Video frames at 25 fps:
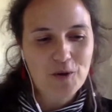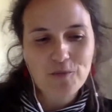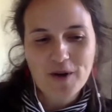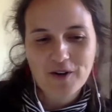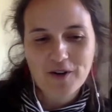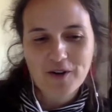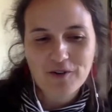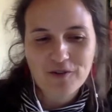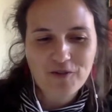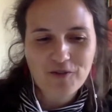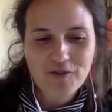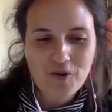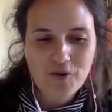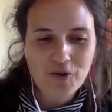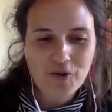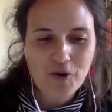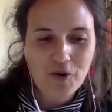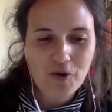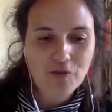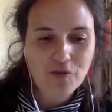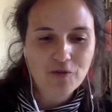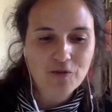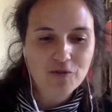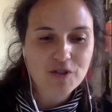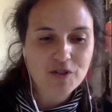microphone
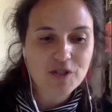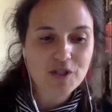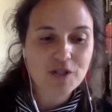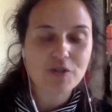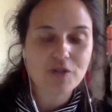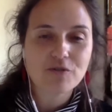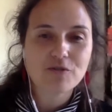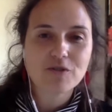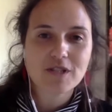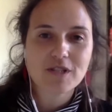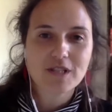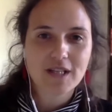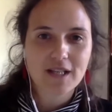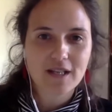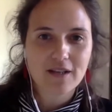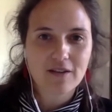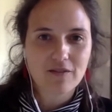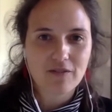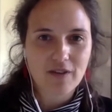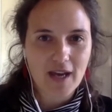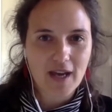over to you to give